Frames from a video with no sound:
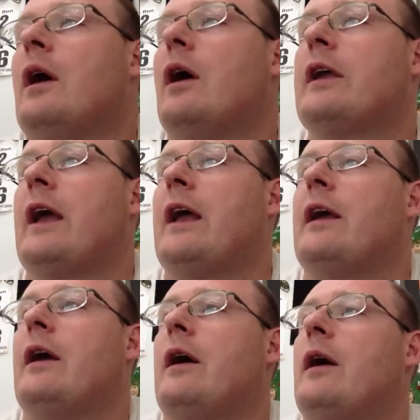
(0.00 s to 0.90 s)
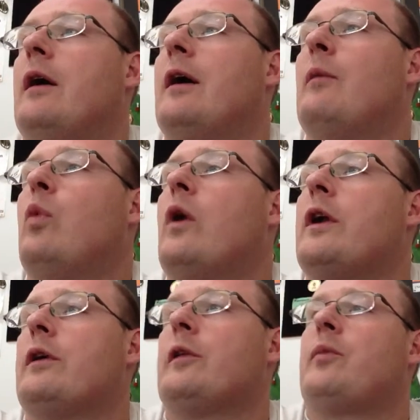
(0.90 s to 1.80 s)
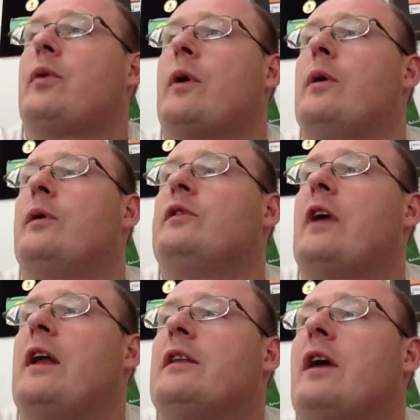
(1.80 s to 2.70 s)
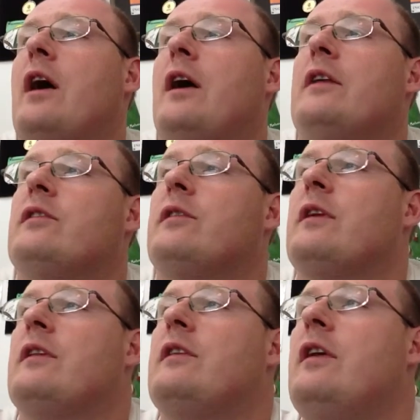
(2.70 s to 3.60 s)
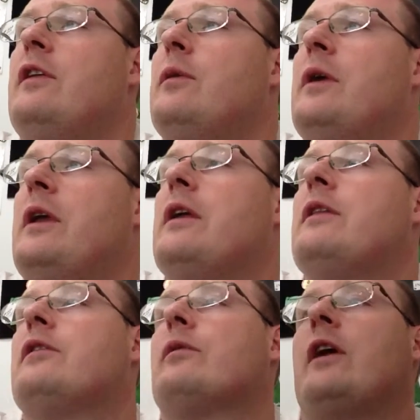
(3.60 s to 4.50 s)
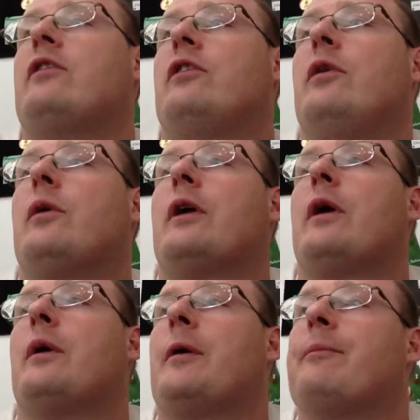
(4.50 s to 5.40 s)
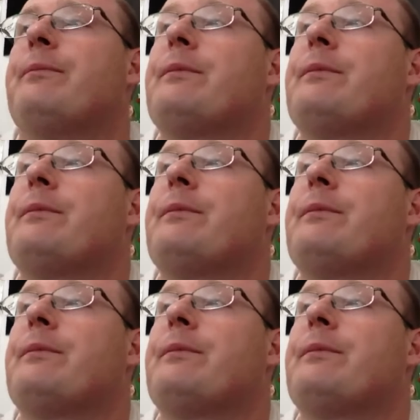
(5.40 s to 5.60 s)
Okay, um, what are the pros and cons of continuing in the direction you are going?